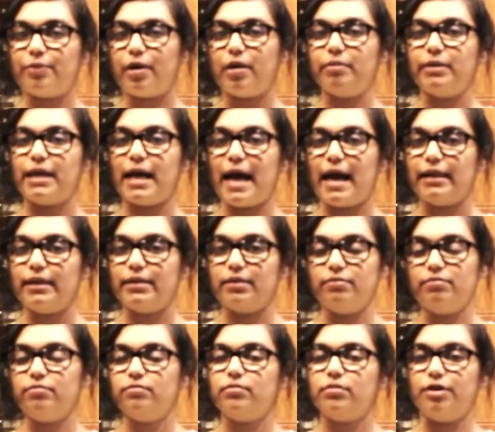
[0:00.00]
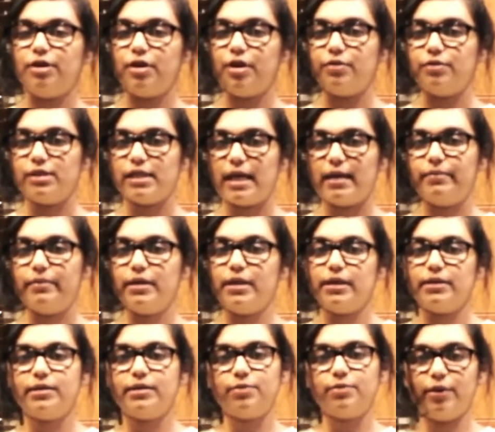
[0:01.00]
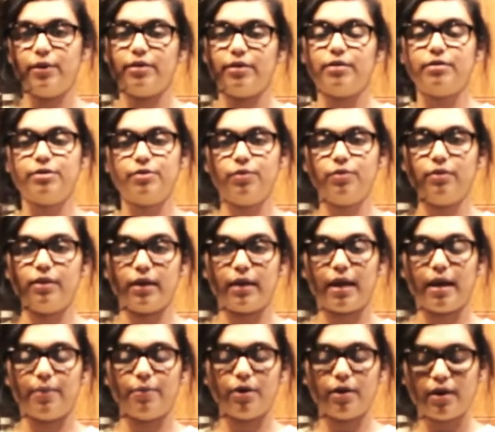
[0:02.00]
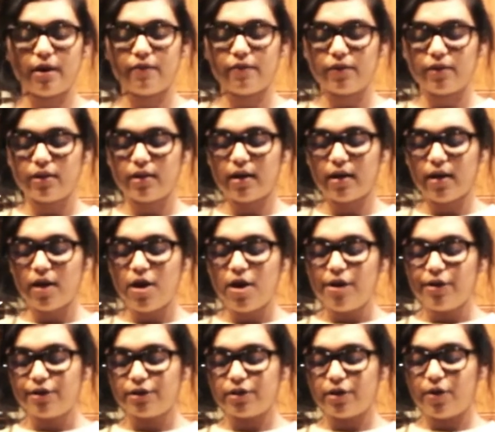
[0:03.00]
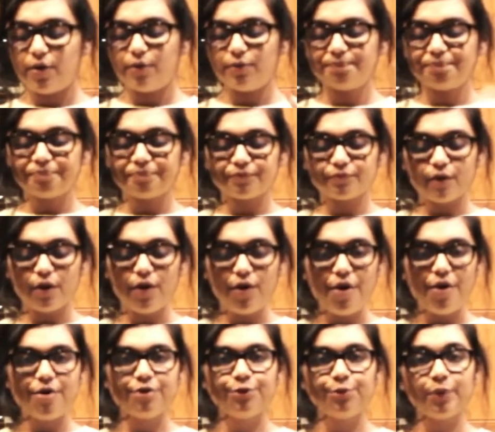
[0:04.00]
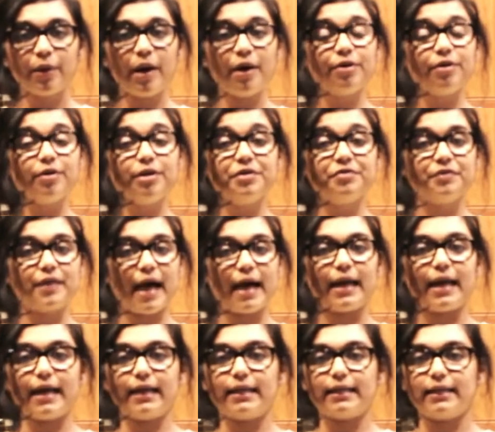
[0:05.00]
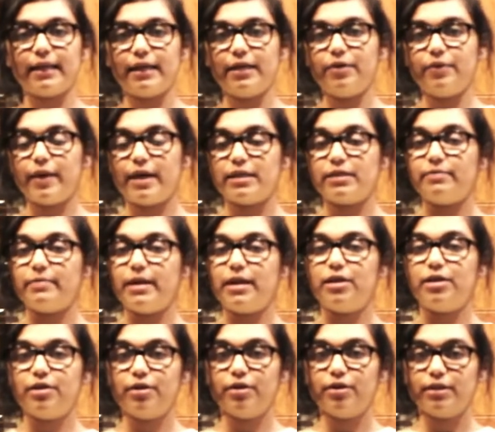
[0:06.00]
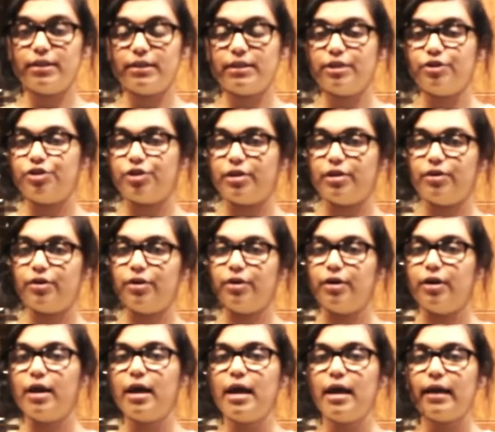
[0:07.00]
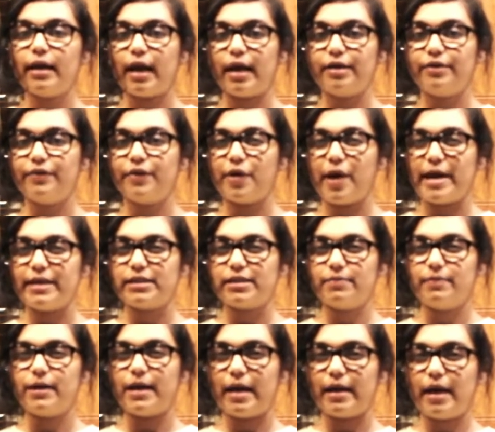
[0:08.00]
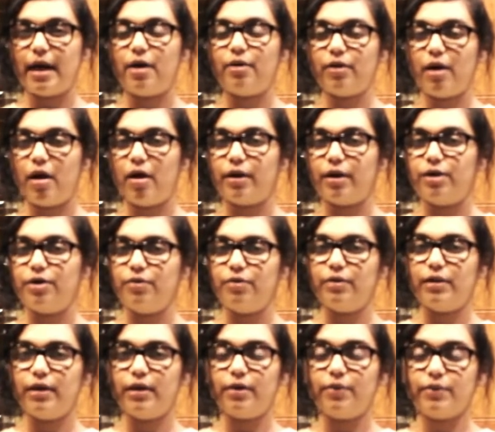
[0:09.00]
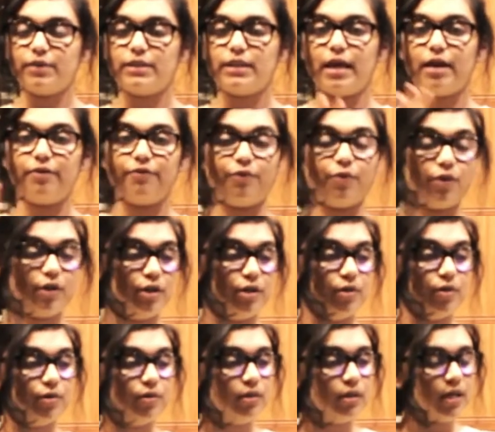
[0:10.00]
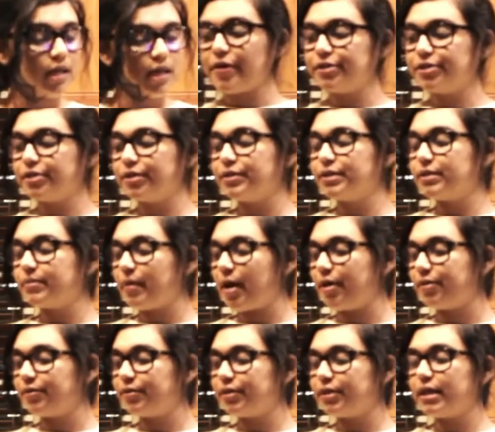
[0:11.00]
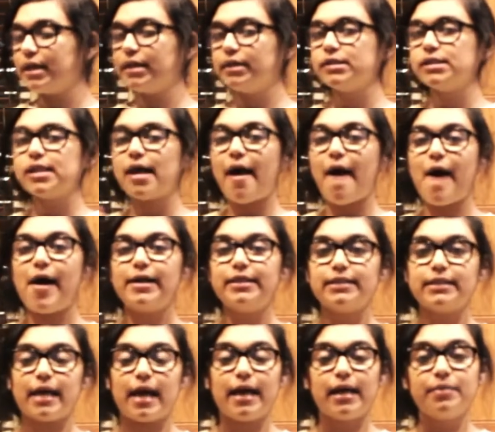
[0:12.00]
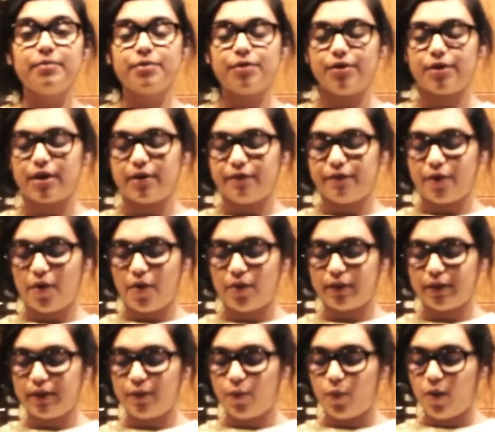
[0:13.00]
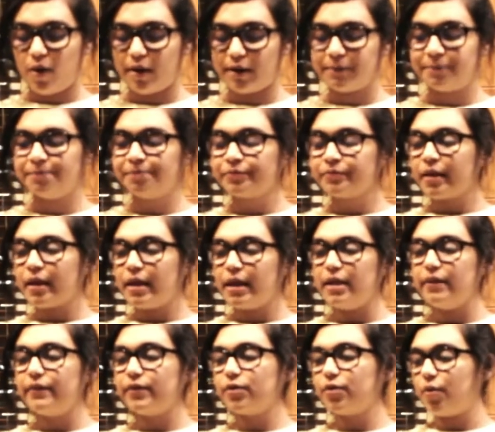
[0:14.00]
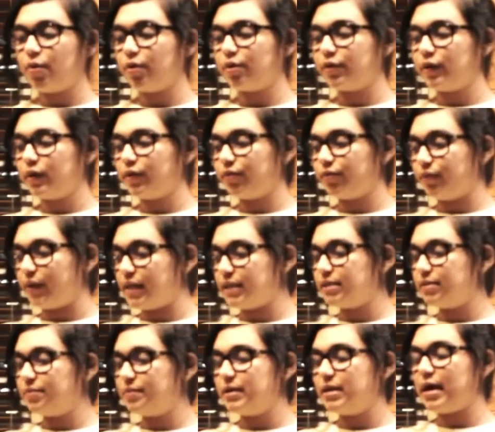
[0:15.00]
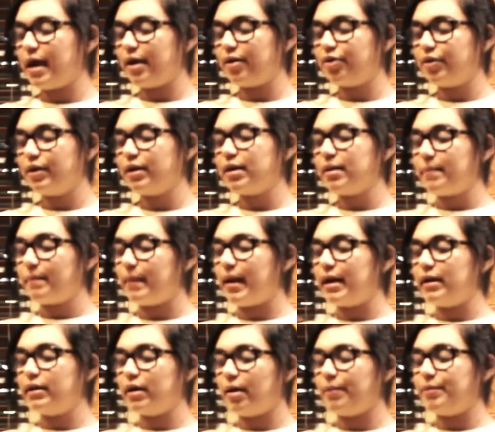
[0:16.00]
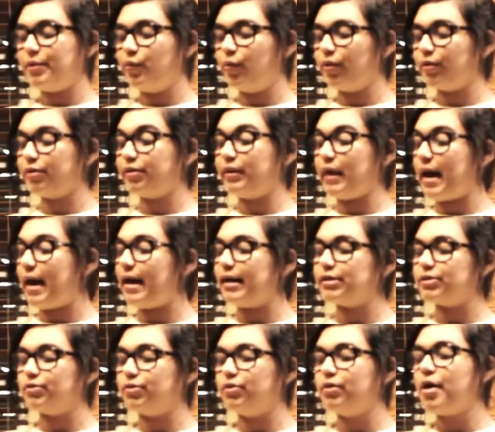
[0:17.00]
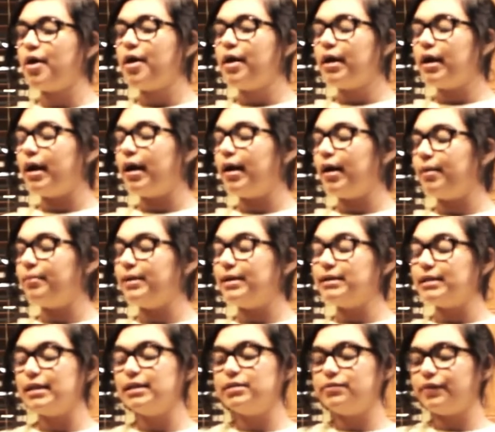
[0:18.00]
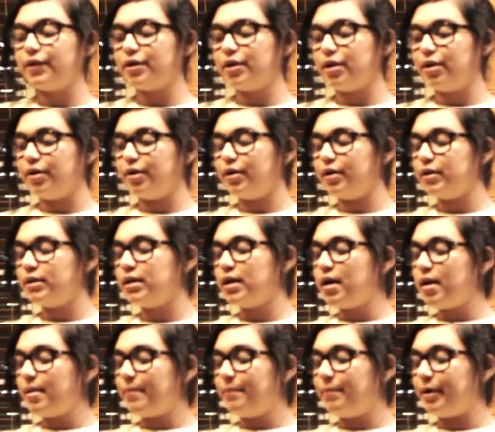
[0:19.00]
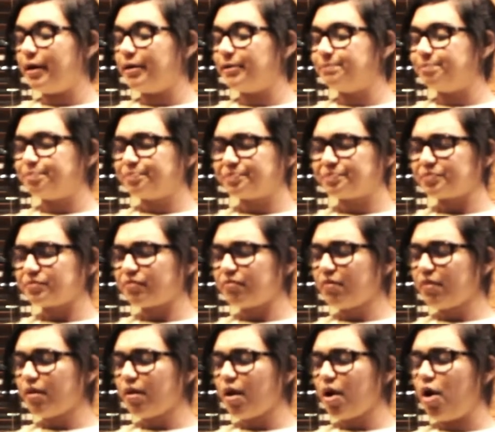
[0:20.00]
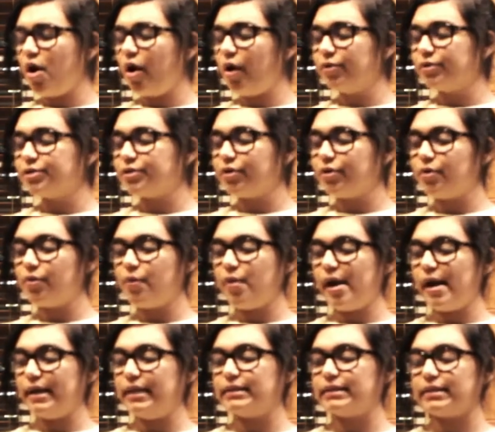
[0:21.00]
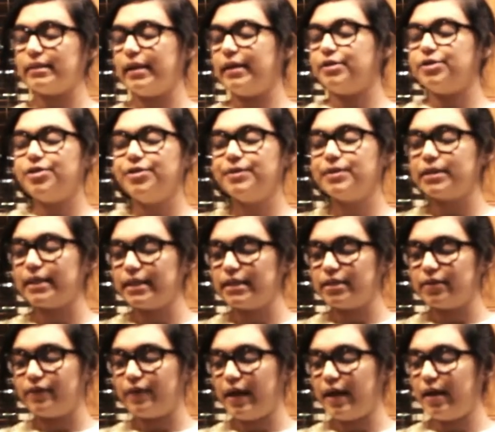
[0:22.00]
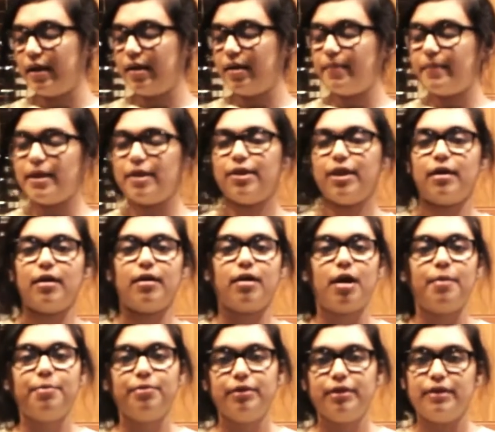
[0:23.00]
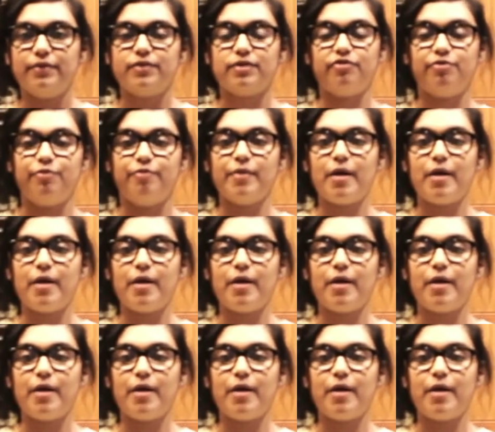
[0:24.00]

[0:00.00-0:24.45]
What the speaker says: probably added, 10 minutes with the camera and everything. So throughout all of that, I can let you guys make your decision or kind of your estimate on how long you think it would take for you. So some other things, as I am cooking for only one, even quartering the recipe, I think it might not be worth the hassle. It tastes very good, but also it's like 2 slices of ham and like a couple leaves of